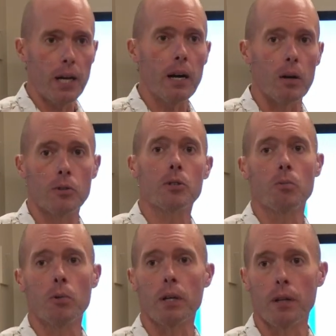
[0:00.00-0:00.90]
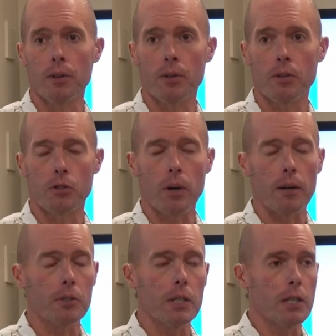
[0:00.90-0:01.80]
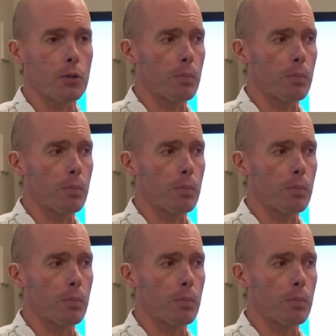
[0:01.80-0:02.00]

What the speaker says: out with draftees,